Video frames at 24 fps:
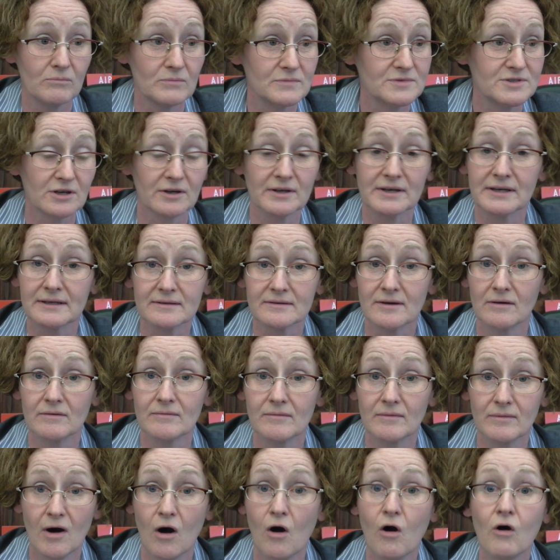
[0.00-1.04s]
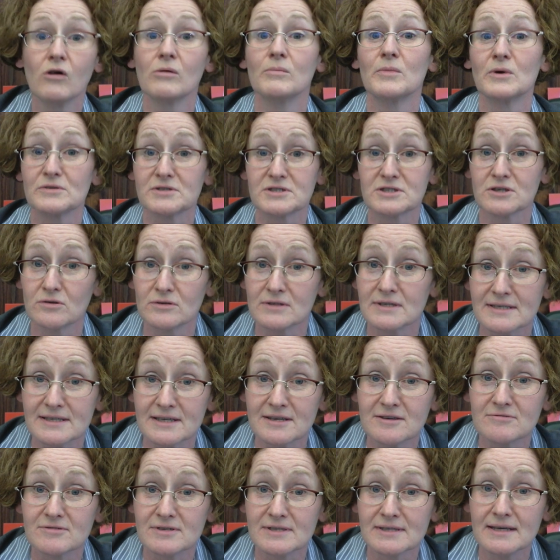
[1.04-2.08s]
done in almost total
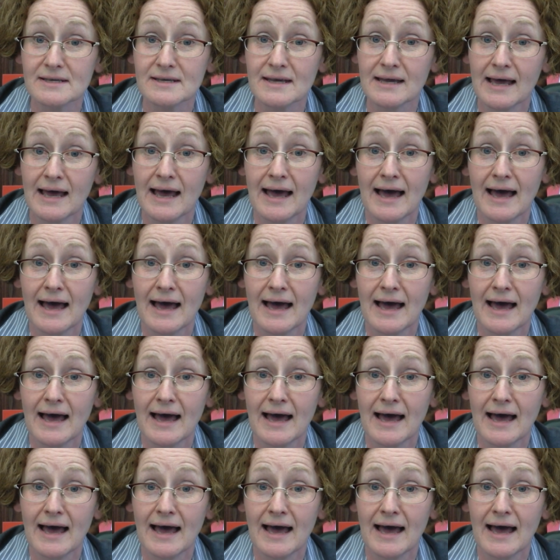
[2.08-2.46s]
secrecy.